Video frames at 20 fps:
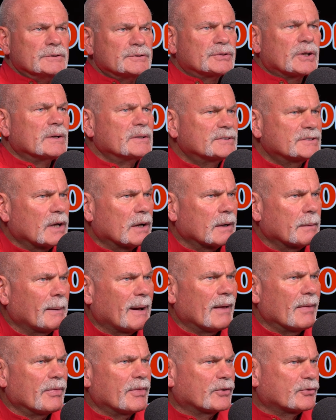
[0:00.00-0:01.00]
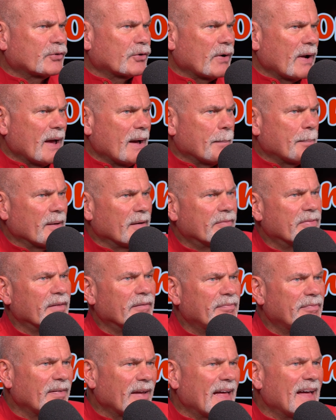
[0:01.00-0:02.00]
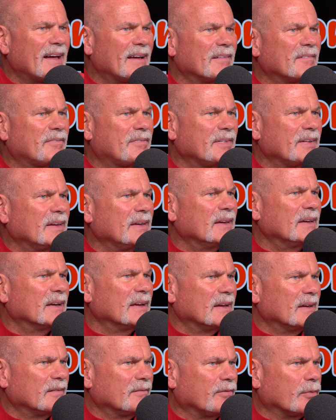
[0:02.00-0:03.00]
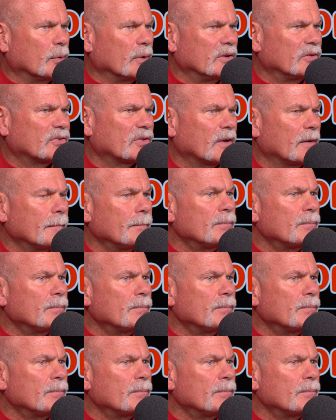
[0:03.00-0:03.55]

So let's talk about the trap of the flat fee invoice.